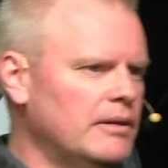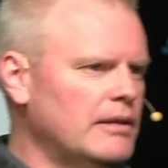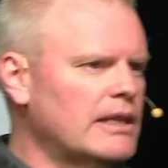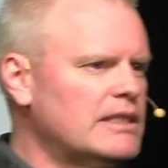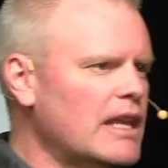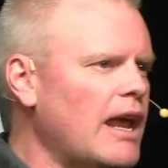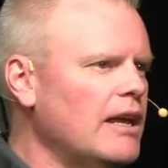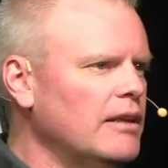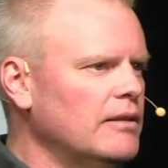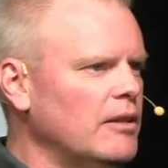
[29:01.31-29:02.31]
let's
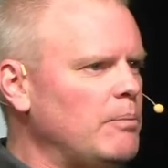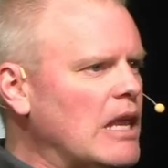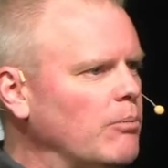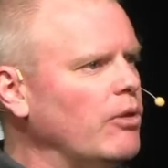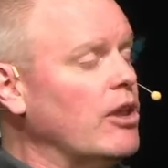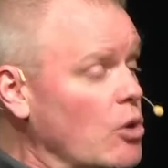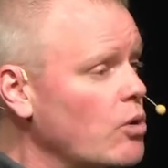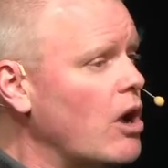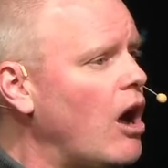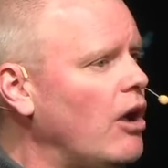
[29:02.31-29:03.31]
say, the people that you
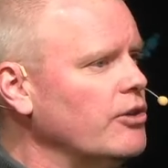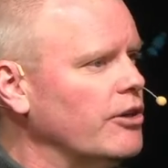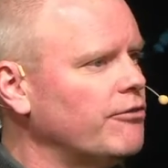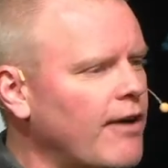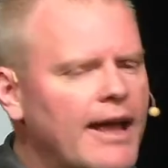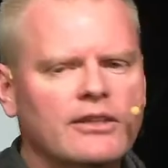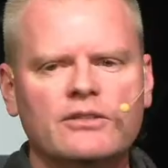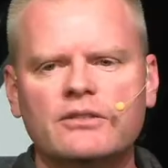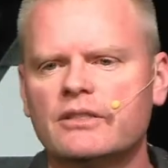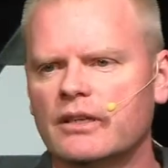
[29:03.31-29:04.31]
call your
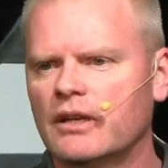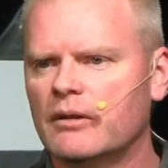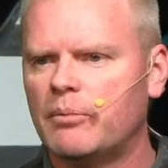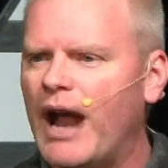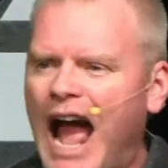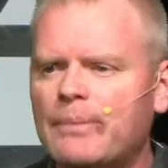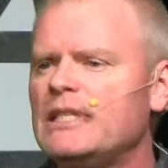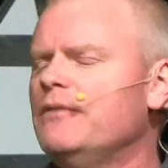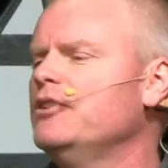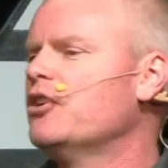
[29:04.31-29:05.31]
friends, perhaps
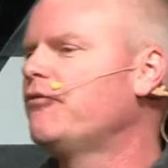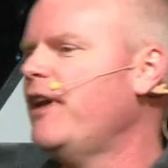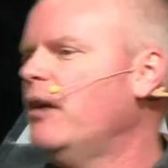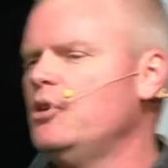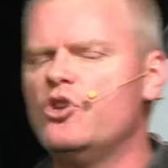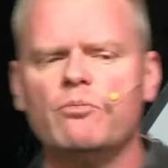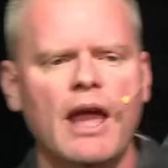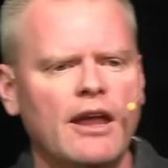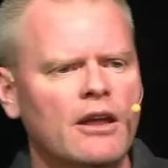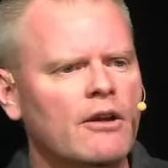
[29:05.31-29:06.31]
even your family, you
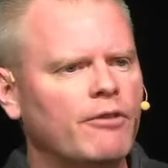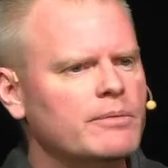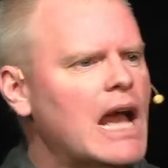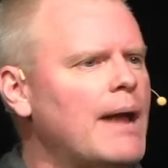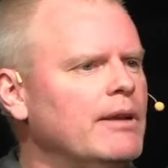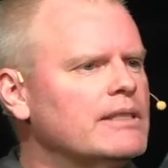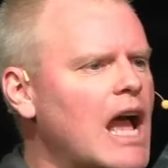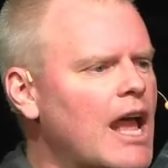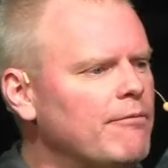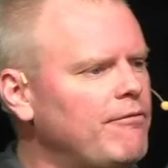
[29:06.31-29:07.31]
may from time to
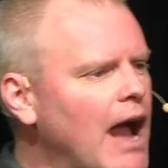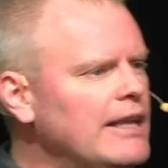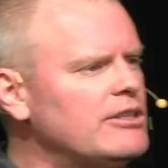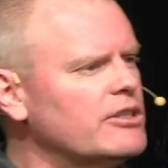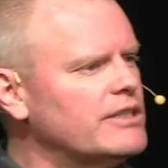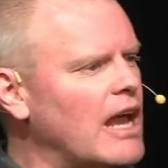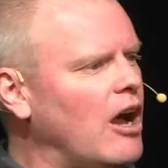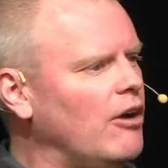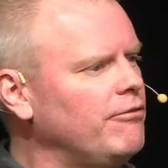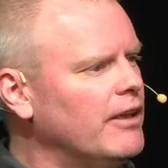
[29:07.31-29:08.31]
time find
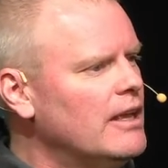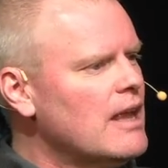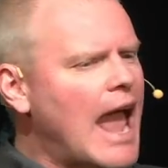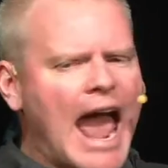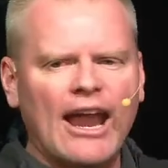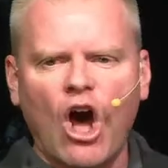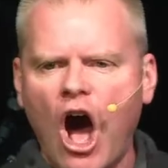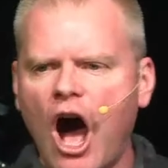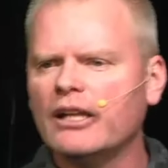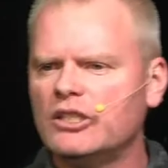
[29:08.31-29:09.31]
yourself at
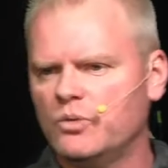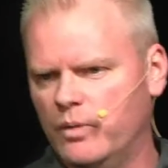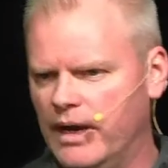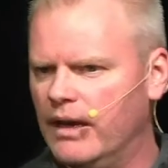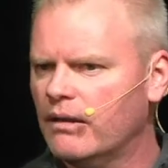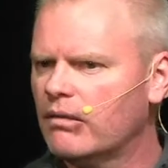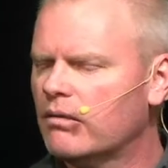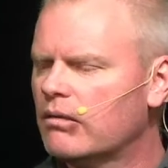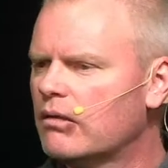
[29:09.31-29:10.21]
odds with,